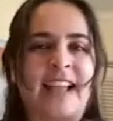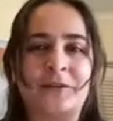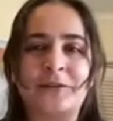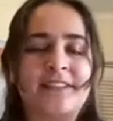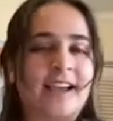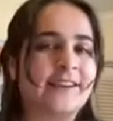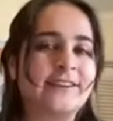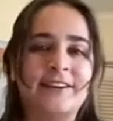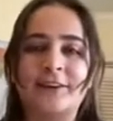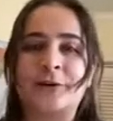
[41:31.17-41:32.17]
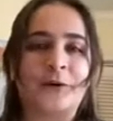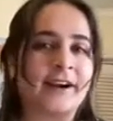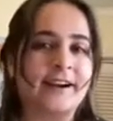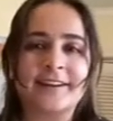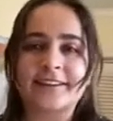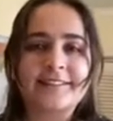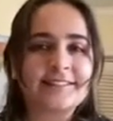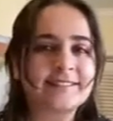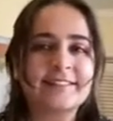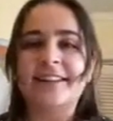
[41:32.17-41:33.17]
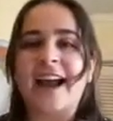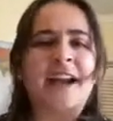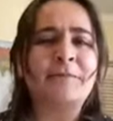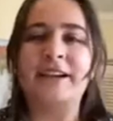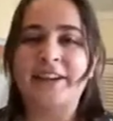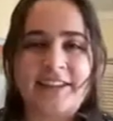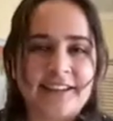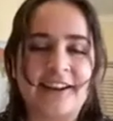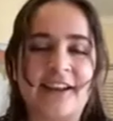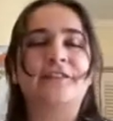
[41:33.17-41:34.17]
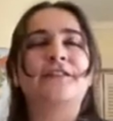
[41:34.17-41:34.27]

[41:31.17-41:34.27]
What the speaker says: outsider or not American enough.